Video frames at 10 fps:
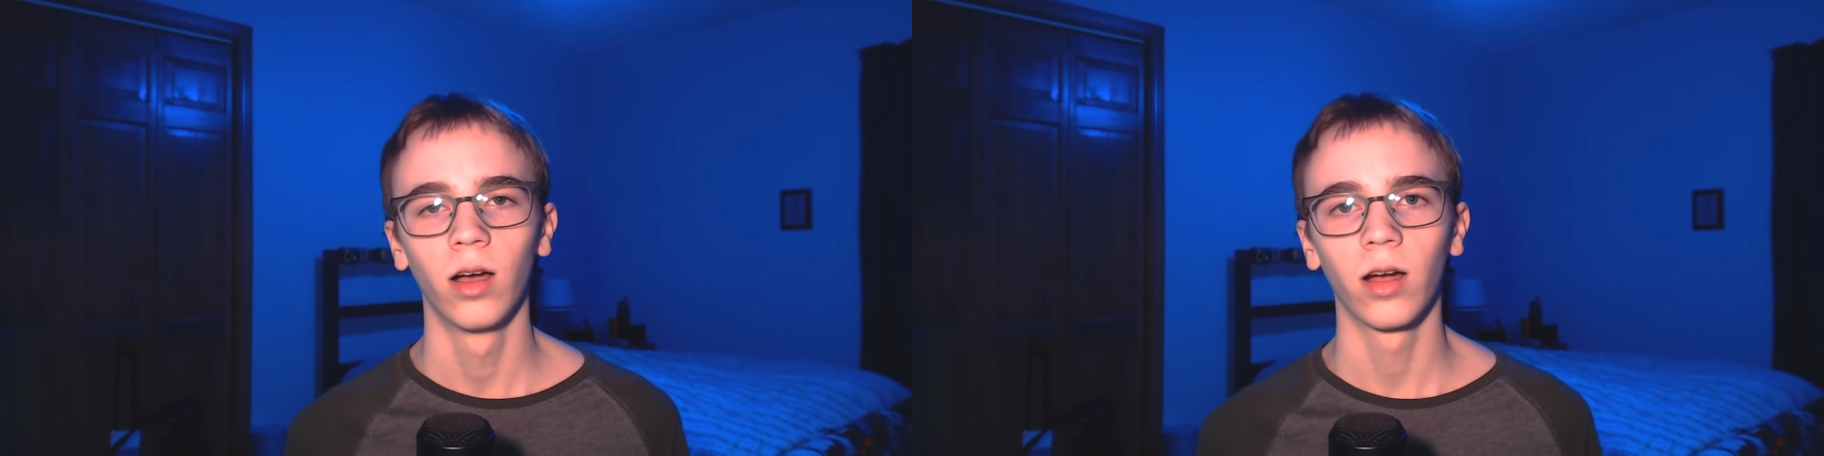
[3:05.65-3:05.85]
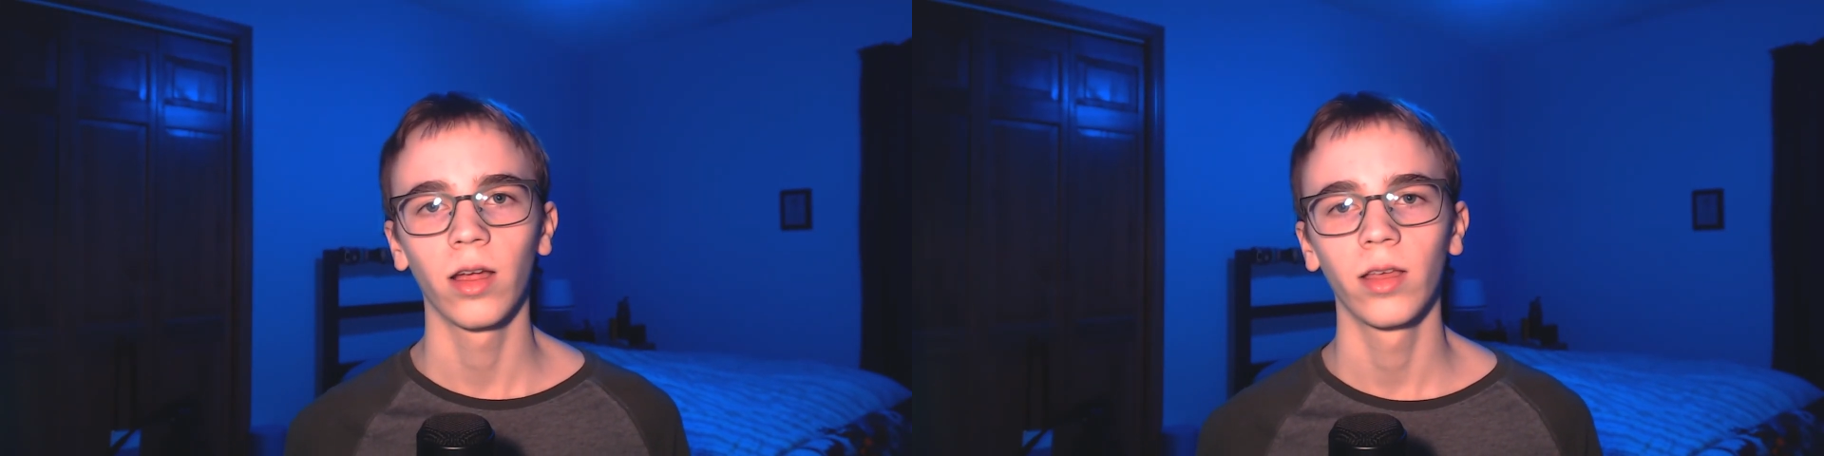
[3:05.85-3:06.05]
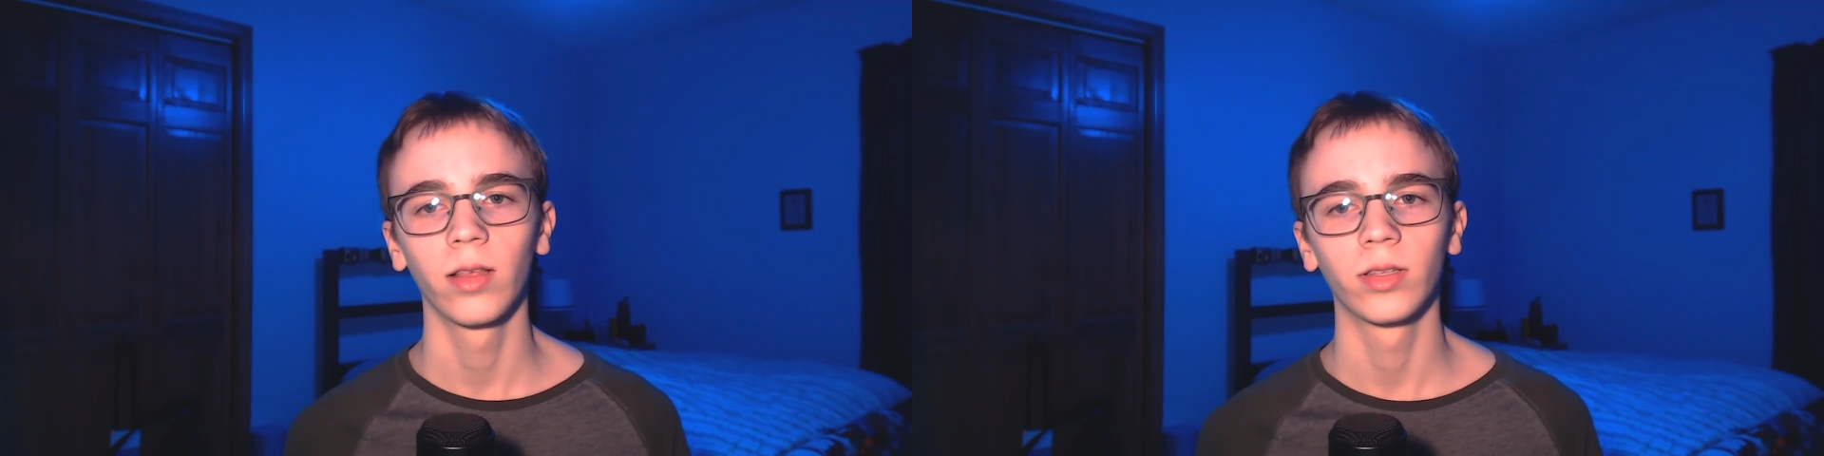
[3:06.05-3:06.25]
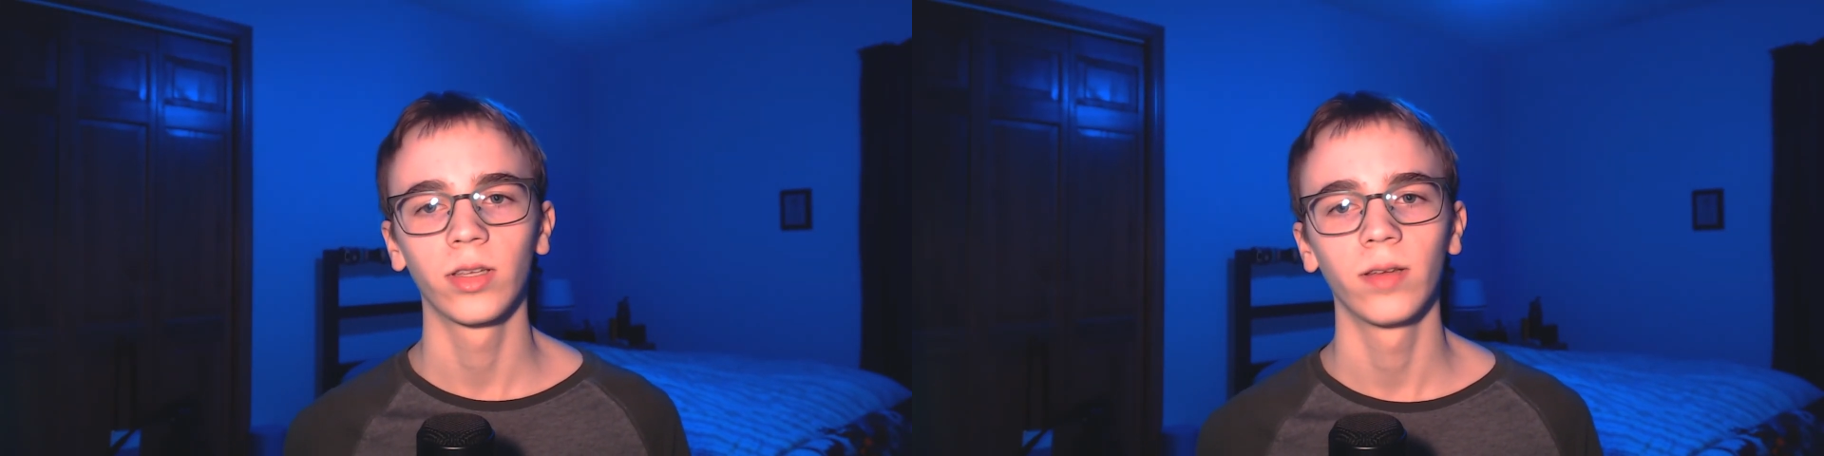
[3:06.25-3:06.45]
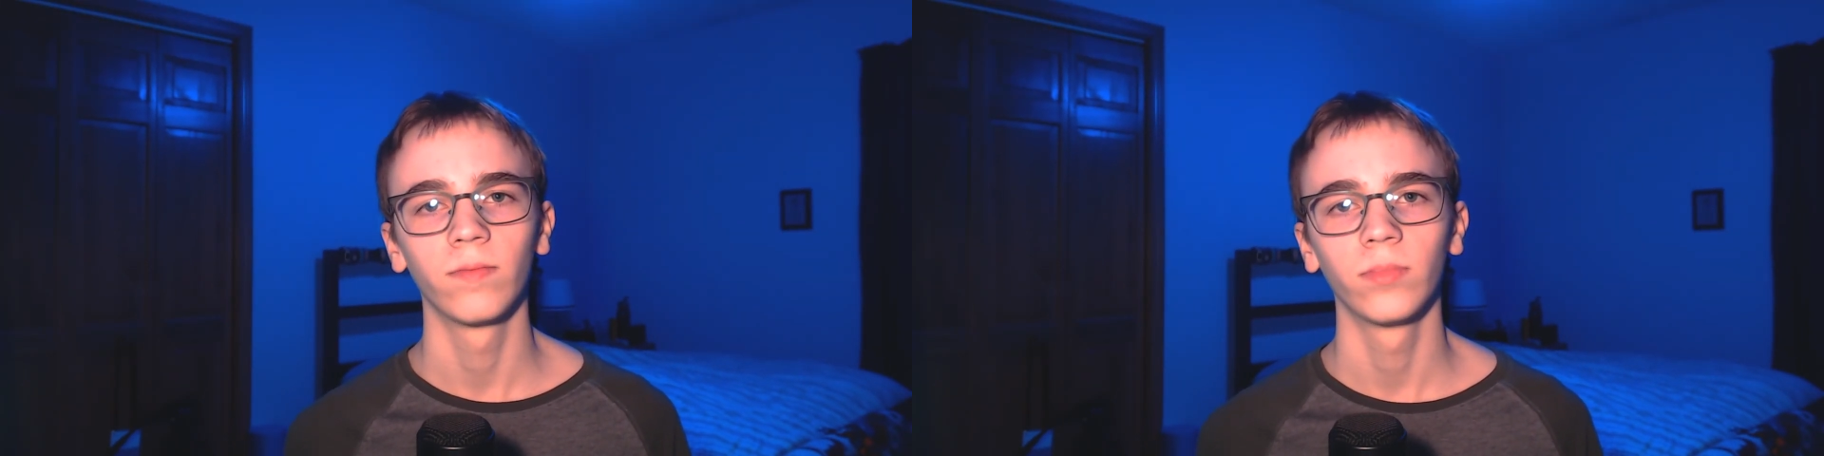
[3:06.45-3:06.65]
Alright, that's
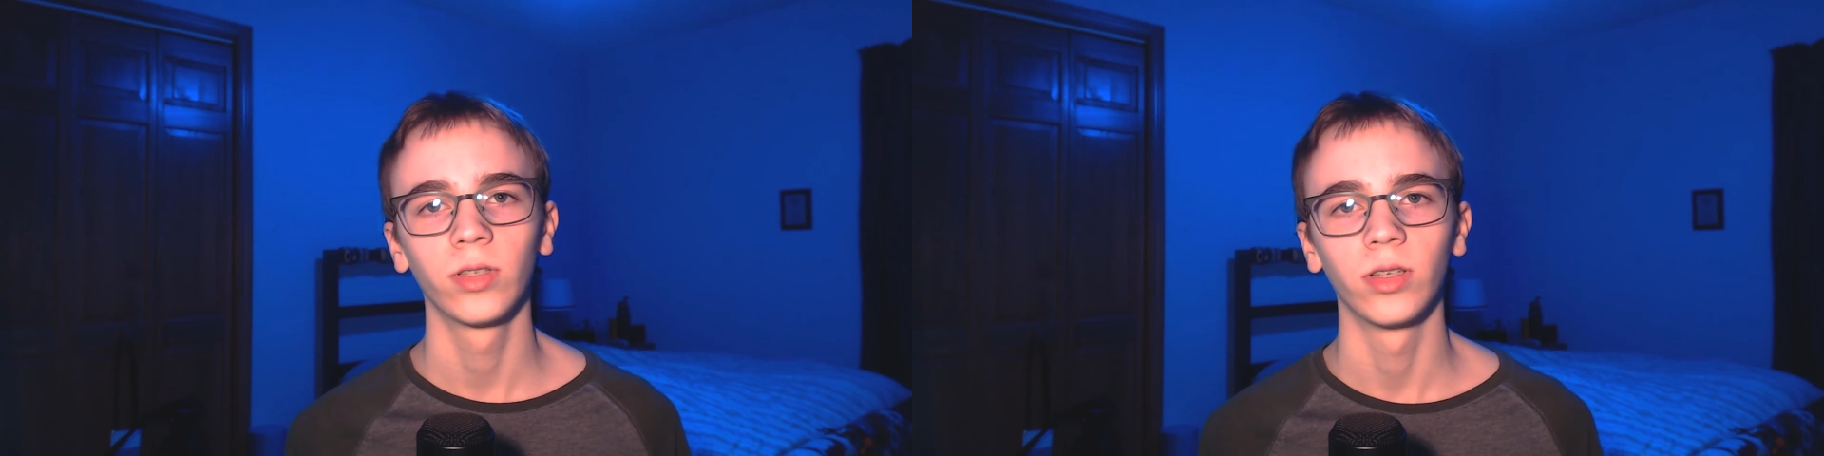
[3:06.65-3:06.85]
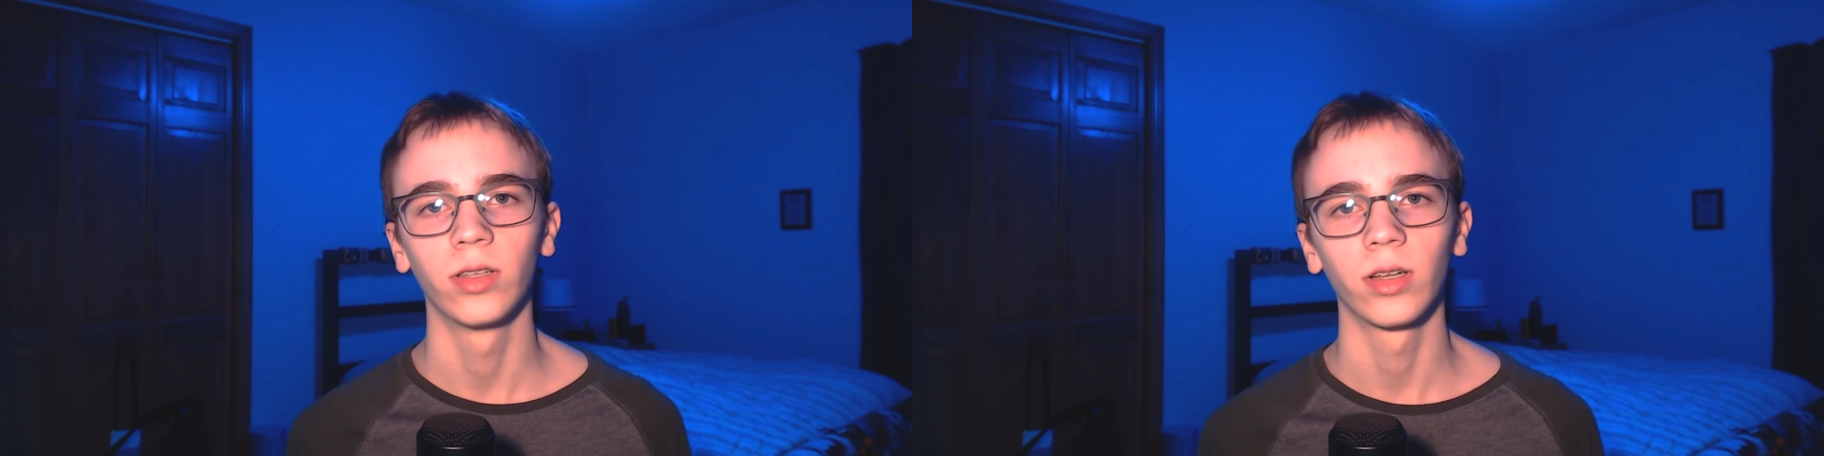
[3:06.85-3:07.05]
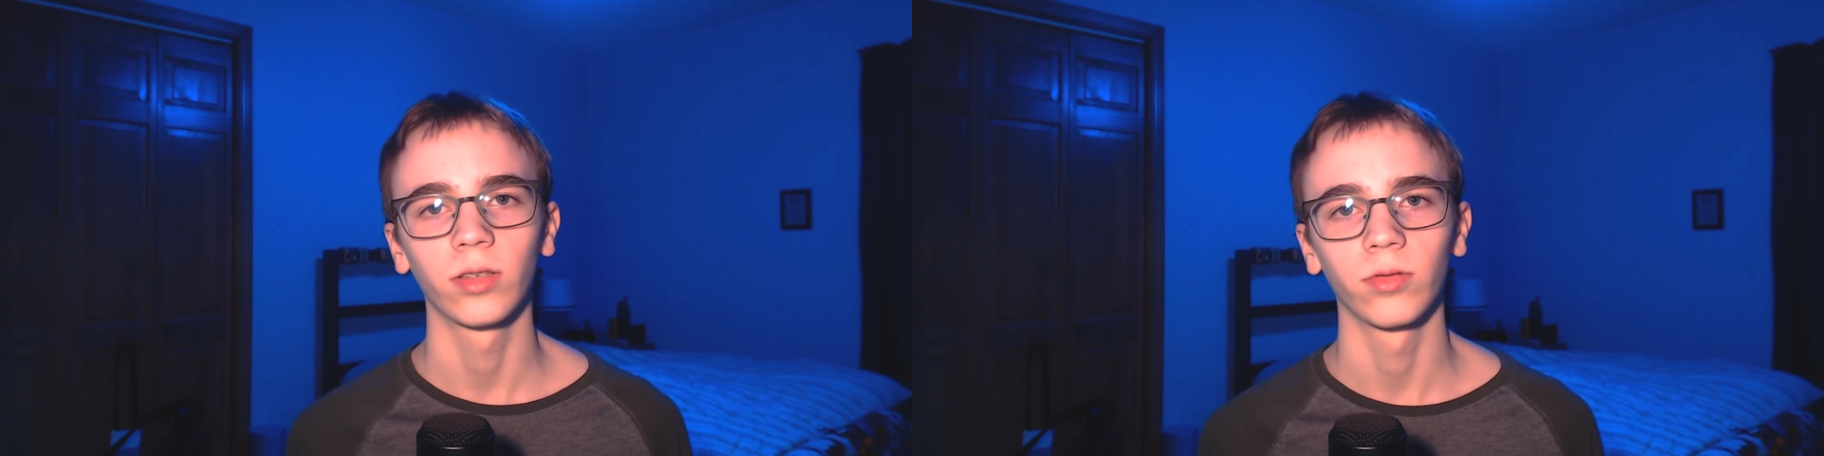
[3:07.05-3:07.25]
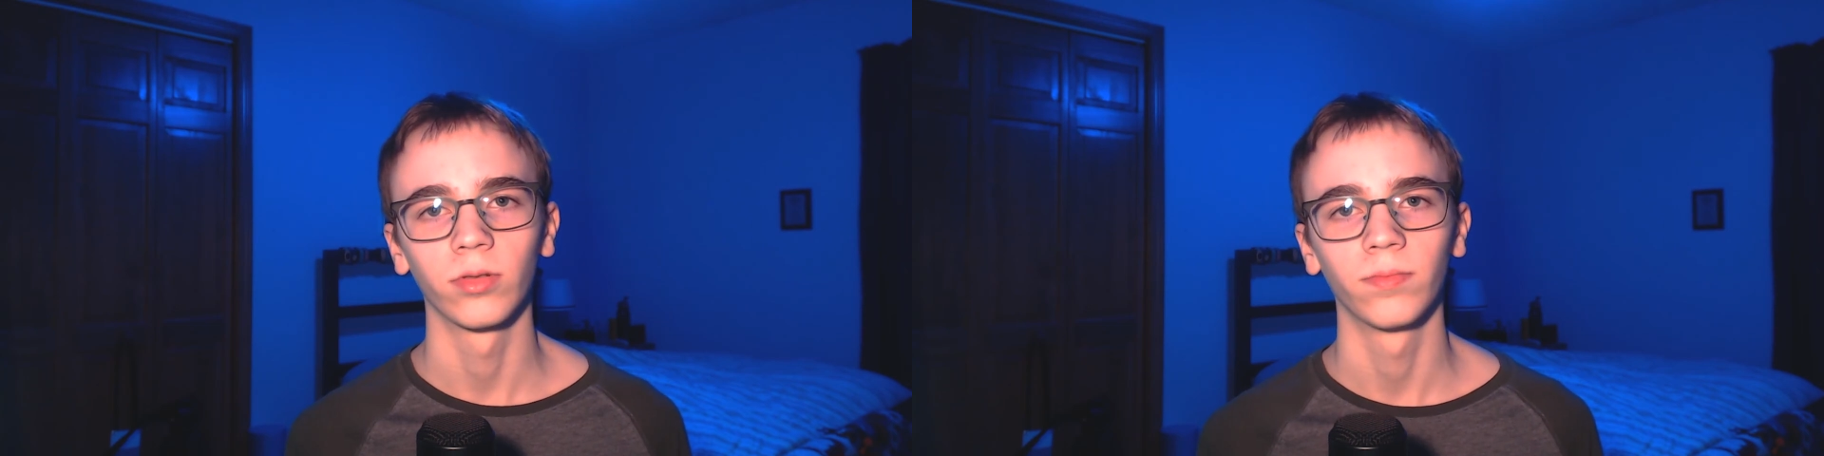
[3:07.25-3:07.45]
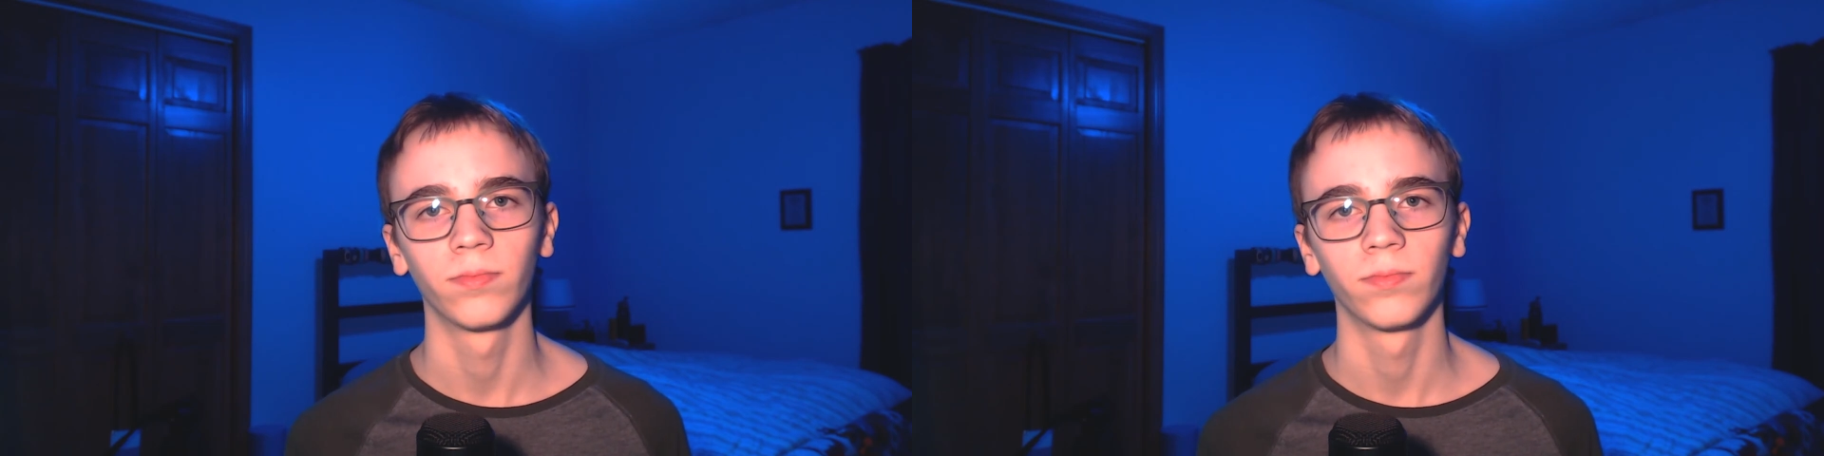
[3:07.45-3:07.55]
it. See you in the next one.